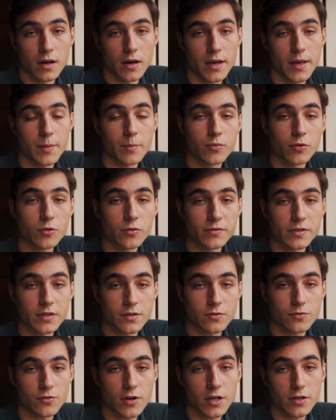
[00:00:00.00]
improve the
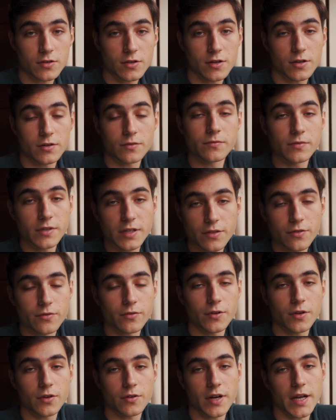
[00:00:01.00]
structure, read
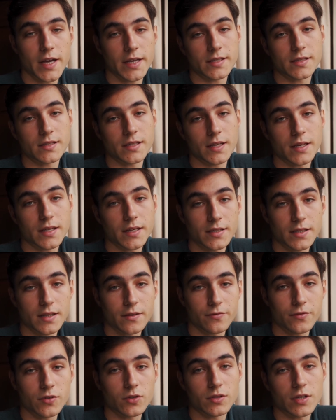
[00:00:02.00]
through your essay a
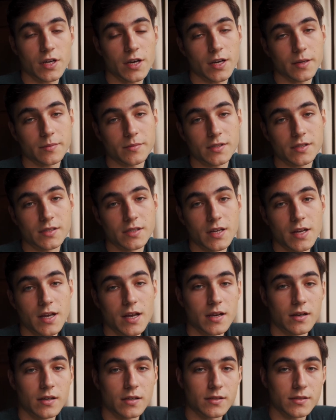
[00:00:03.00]
few times,
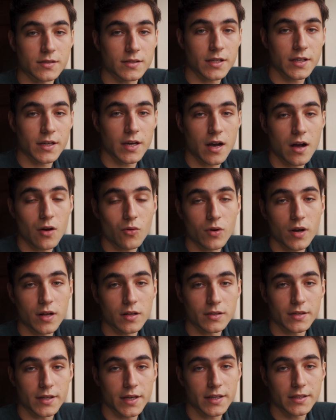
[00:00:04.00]
see how
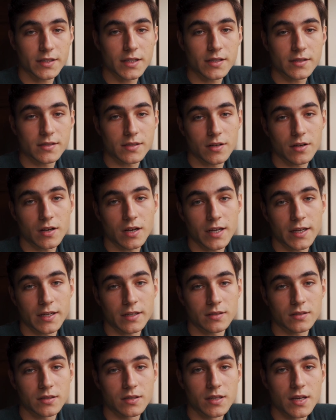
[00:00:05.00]
well the ideas are
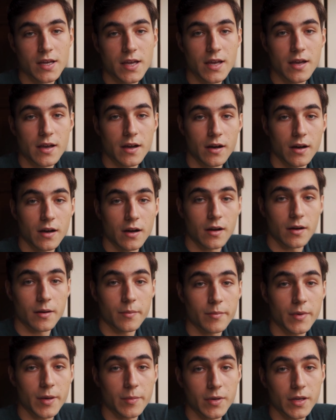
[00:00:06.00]
linked.
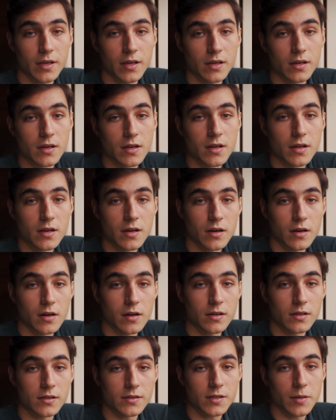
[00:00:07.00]
Maybe
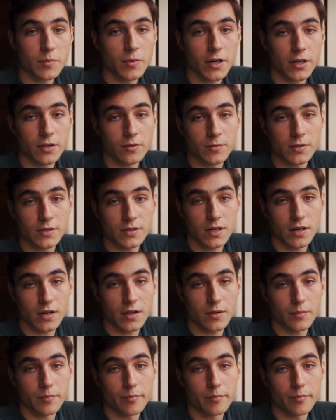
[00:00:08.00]
some arguments are